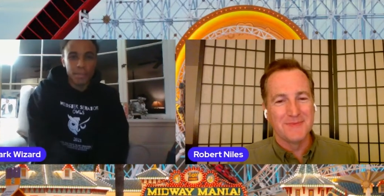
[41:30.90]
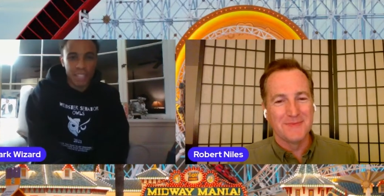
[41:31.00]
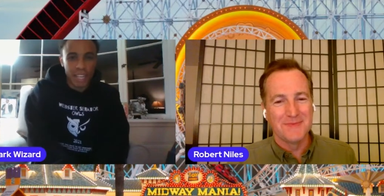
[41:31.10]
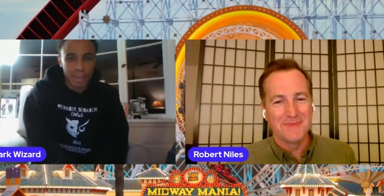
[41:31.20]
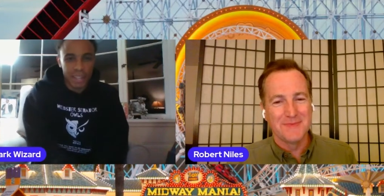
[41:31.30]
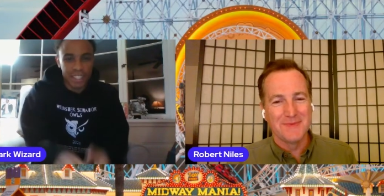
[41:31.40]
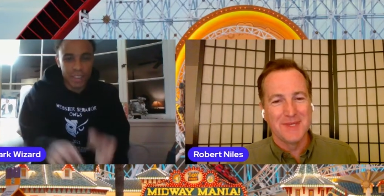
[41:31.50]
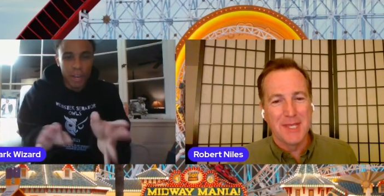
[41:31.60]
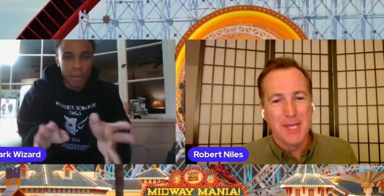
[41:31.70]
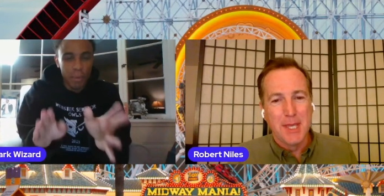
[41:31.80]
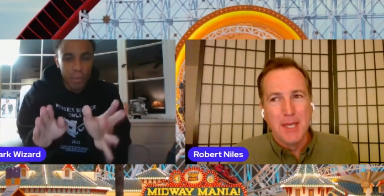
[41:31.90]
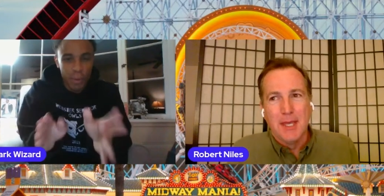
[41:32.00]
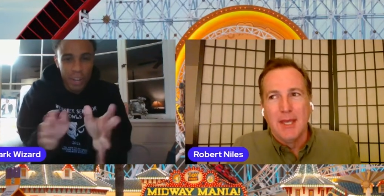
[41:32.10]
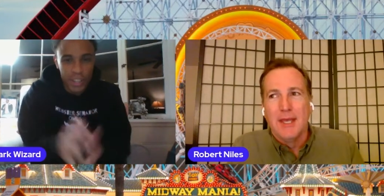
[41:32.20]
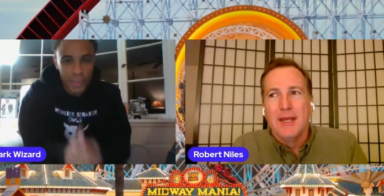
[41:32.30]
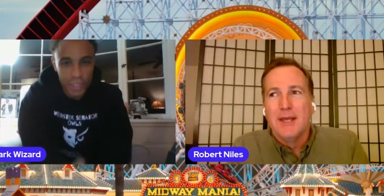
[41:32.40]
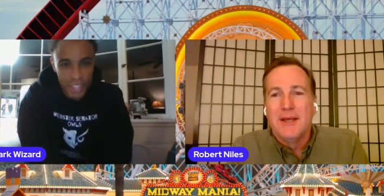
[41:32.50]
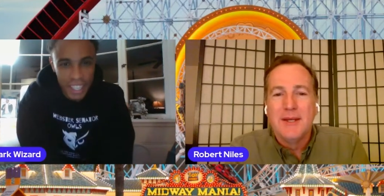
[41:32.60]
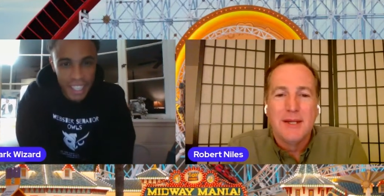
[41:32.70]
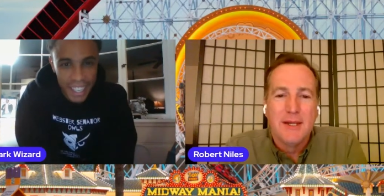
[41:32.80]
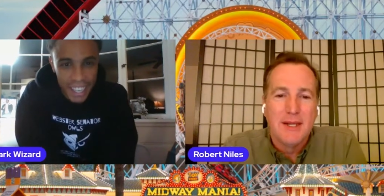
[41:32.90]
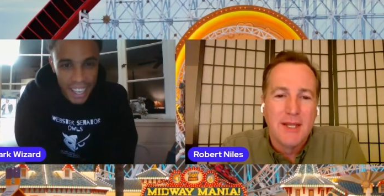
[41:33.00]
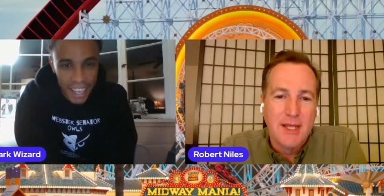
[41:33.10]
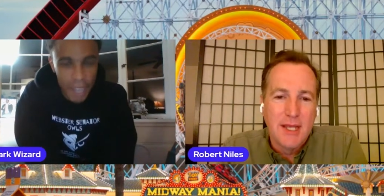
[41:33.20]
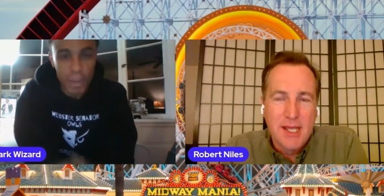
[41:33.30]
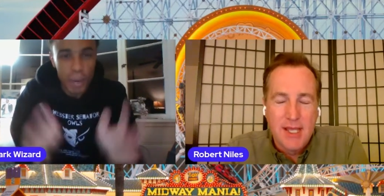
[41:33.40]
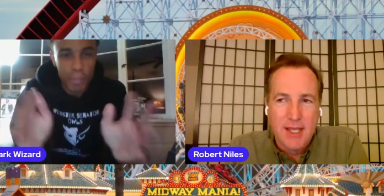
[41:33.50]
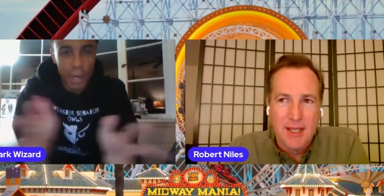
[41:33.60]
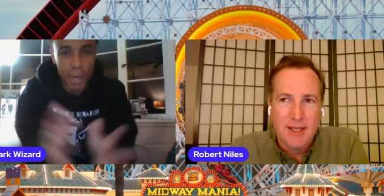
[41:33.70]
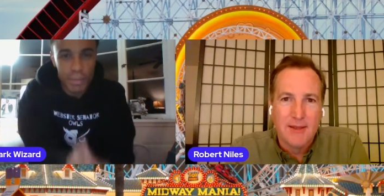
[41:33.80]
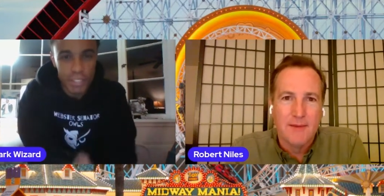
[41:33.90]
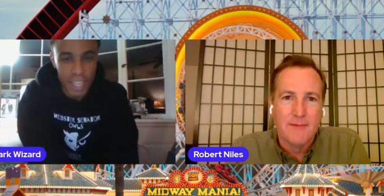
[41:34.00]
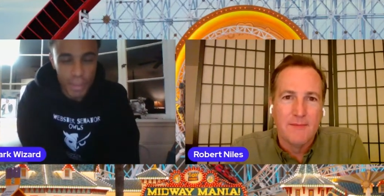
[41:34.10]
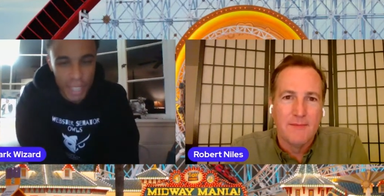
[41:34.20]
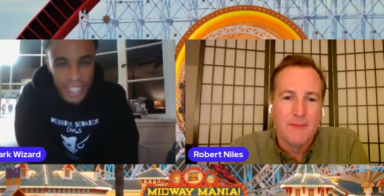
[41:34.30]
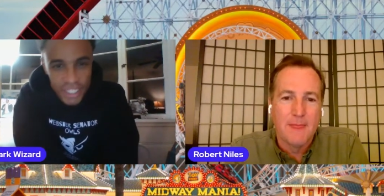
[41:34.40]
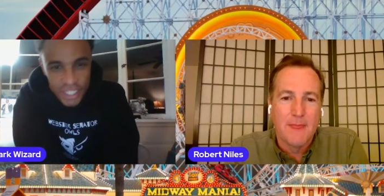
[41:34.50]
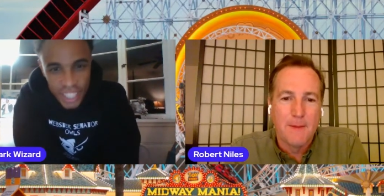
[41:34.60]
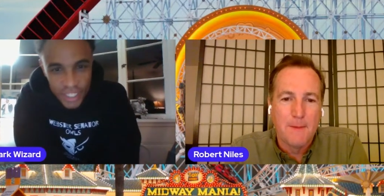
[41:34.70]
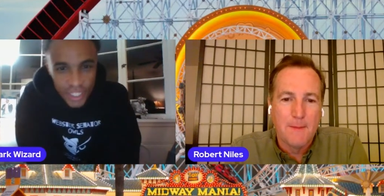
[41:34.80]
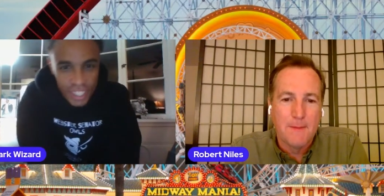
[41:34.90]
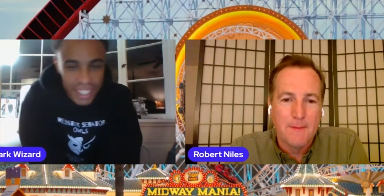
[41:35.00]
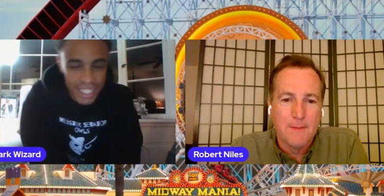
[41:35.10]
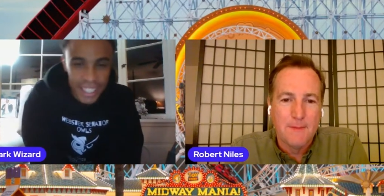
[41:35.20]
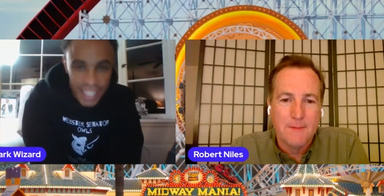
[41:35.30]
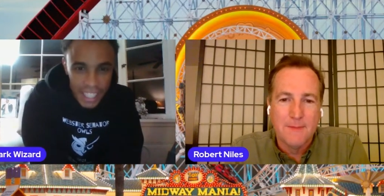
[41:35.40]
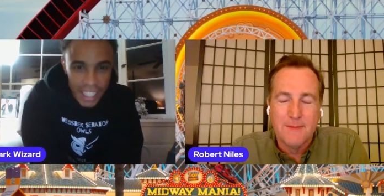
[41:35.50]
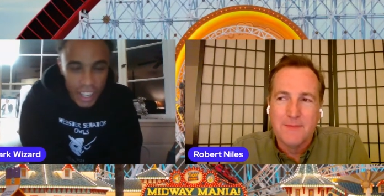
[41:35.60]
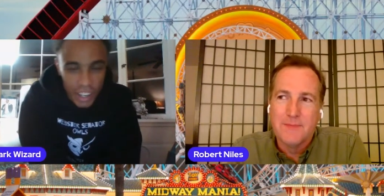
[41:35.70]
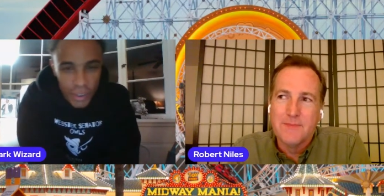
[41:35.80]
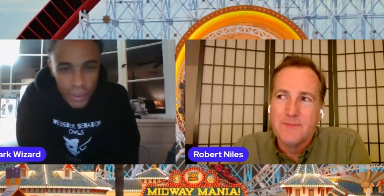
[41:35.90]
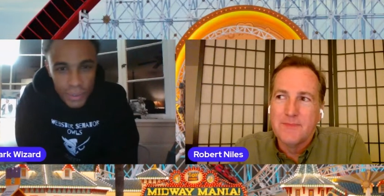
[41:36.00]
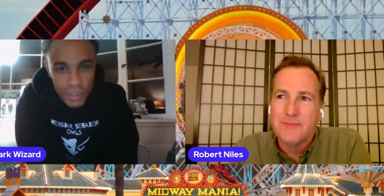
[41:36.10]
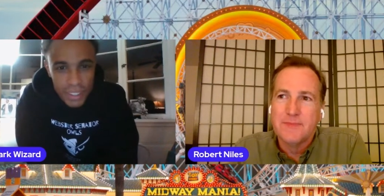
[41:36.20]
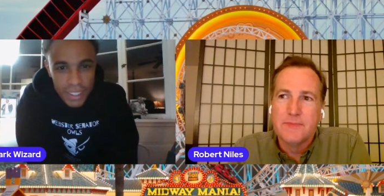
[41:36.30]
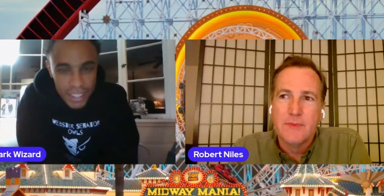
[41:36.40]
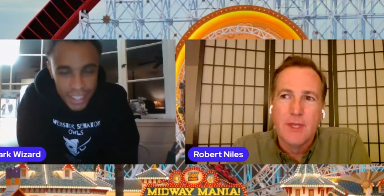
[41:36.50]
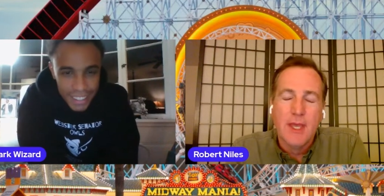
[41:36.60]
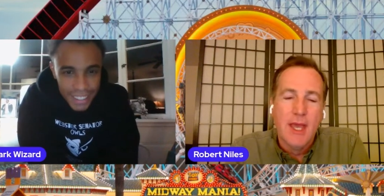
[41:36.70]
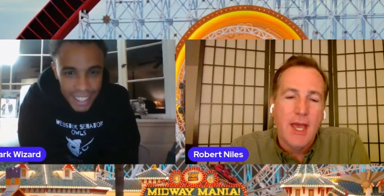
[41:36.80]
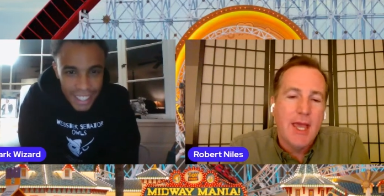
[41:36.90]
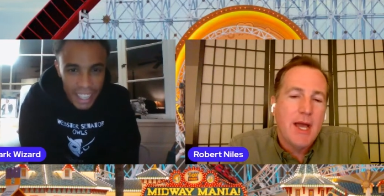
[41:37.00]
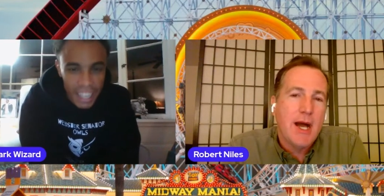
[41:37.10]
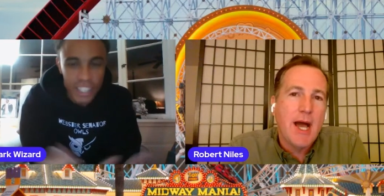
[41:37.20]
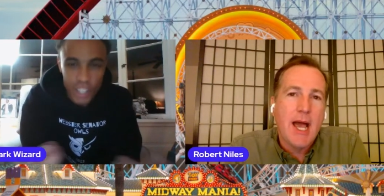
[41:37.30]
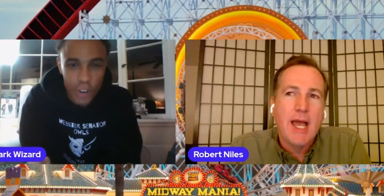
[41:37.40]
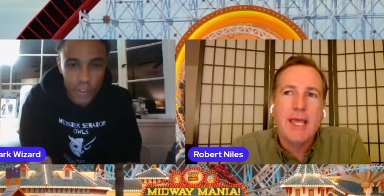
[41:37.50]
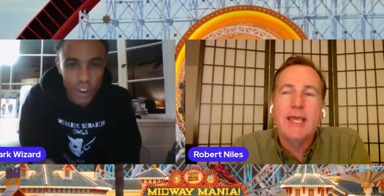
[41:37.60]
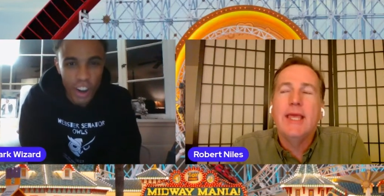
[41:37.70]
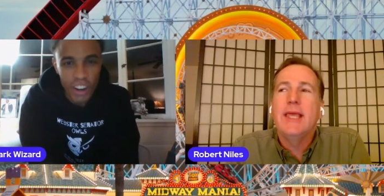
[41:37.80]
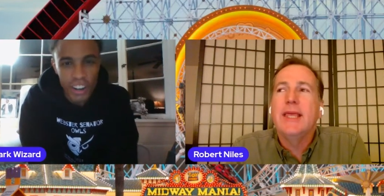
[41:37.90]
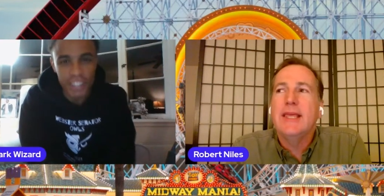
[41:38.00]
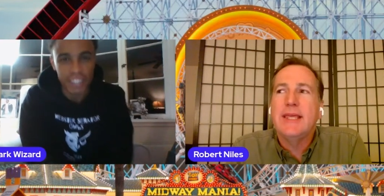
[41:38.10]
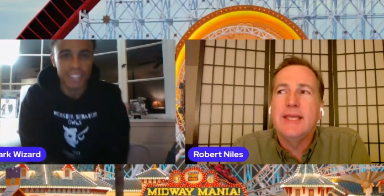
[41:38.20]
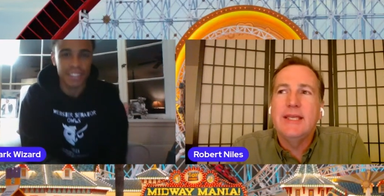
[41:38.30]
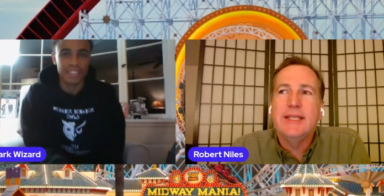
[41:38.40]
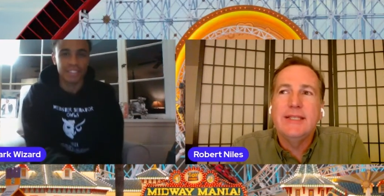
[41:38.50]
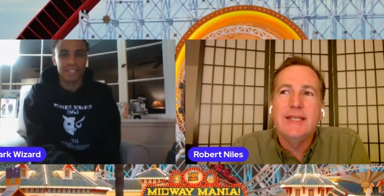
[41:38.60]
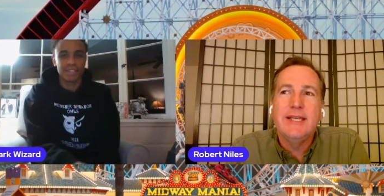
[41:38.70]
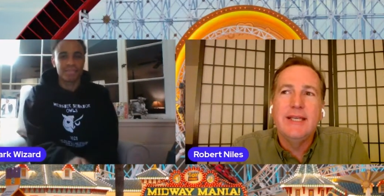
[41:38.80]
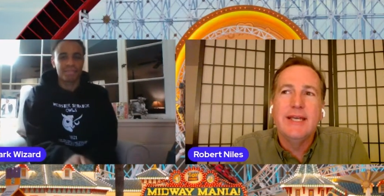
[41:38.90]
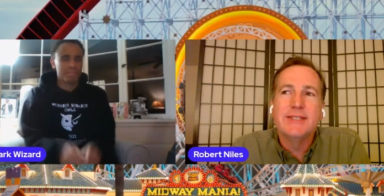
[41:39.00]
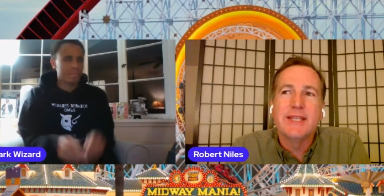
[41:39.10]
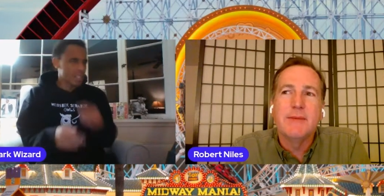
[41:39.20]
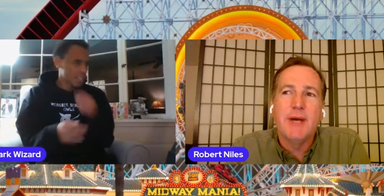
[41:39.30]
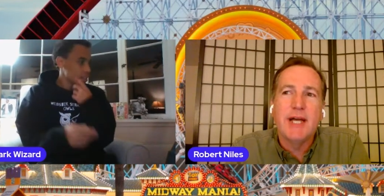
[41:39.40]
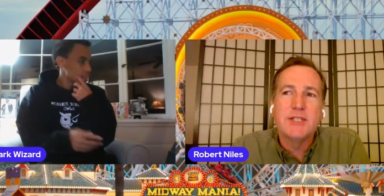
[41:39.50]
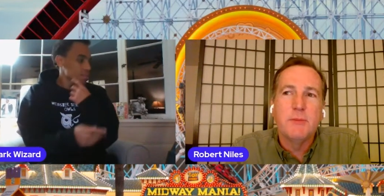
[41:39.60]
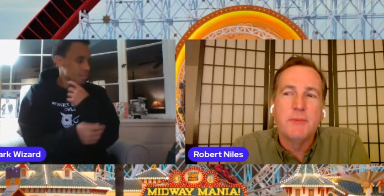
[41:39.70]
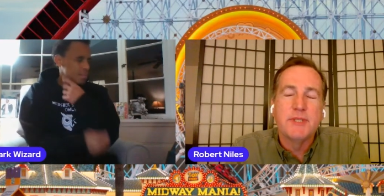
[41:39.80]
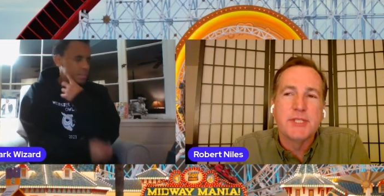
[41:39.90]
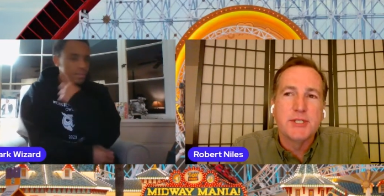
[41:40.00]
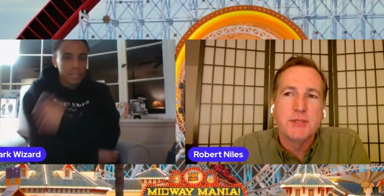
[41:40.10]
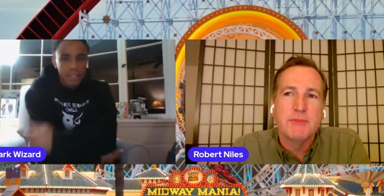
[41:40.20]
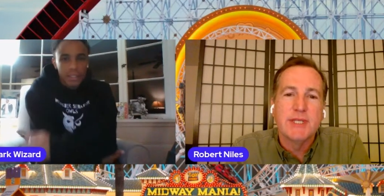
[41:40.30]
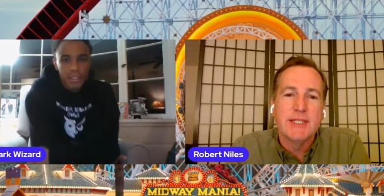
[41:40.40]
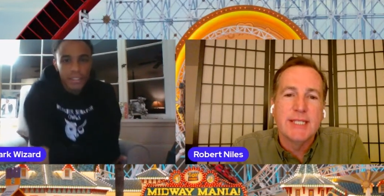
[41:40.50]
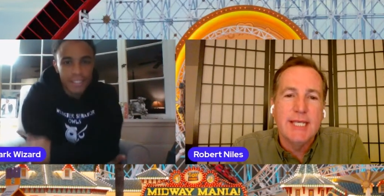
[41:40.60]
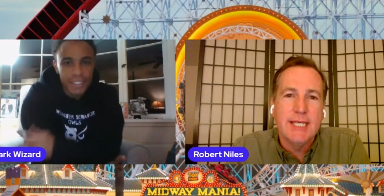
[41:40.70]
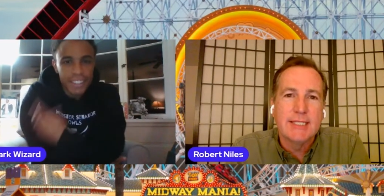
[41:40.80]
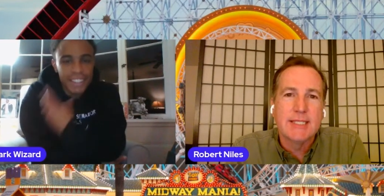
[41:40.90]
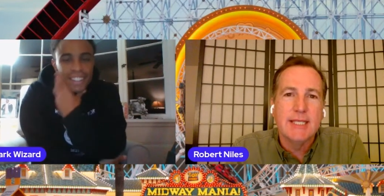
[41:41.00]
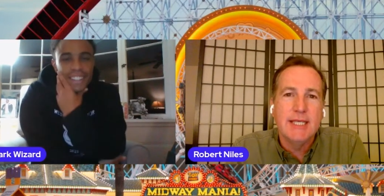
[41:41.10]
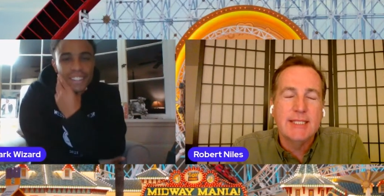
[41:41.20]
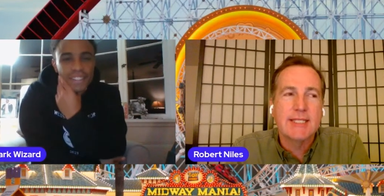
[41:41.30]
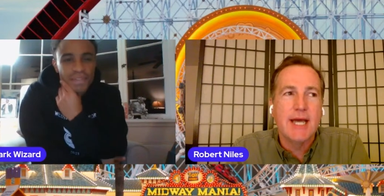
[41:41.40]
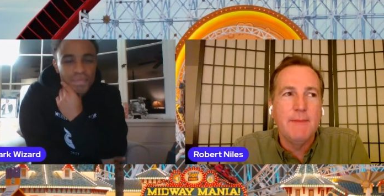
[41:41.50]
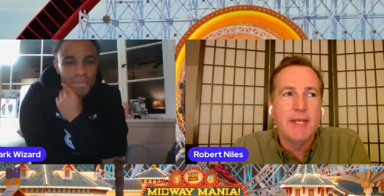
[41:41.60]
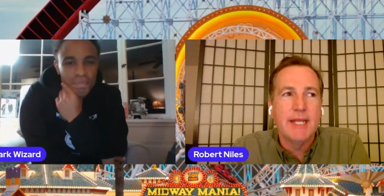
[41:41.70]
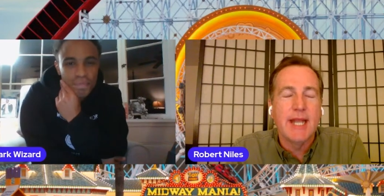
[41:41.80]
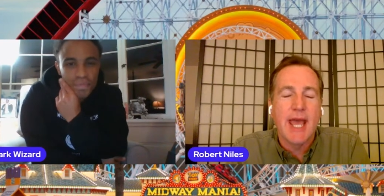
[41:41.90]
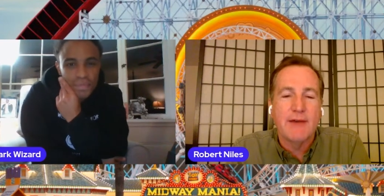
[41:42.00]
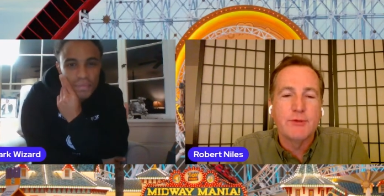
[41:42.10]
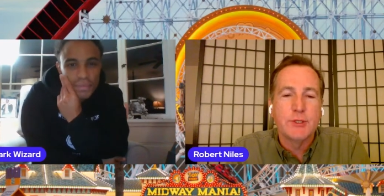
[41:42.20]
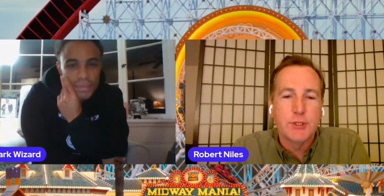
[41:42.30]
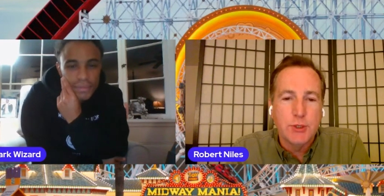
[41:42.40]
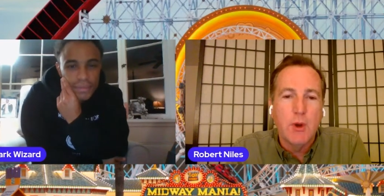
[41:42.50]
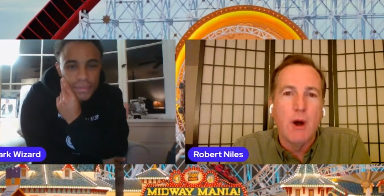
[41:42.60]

Speaker 1: Chapek. So, but what do you think about Bob Chapek in general as a C E O? Like,
Speaker 2: well, so far, he he has the impossible position because he is he is coming in after two